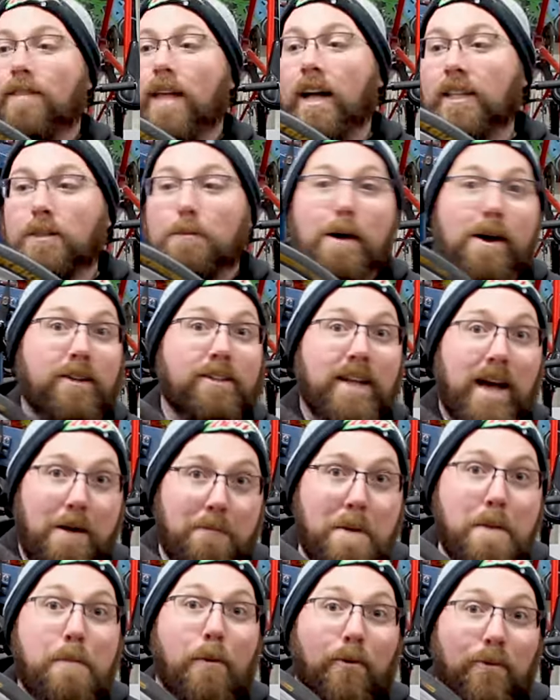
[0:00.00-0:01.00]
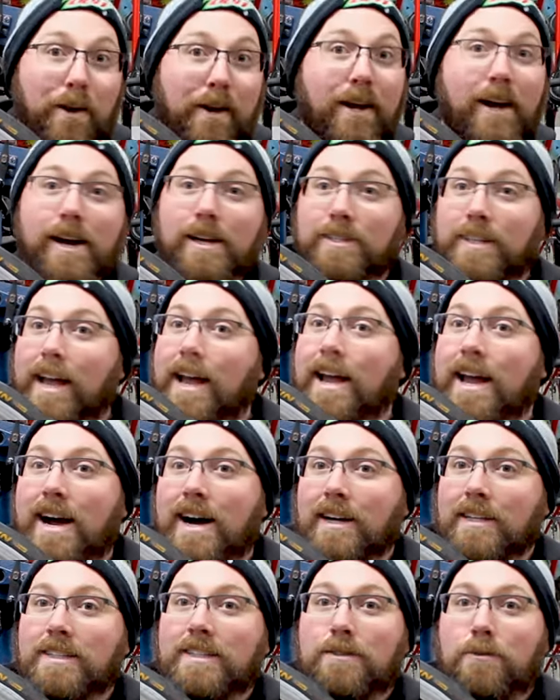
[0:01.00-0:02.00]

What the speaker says: that's about the time people realized, hey, a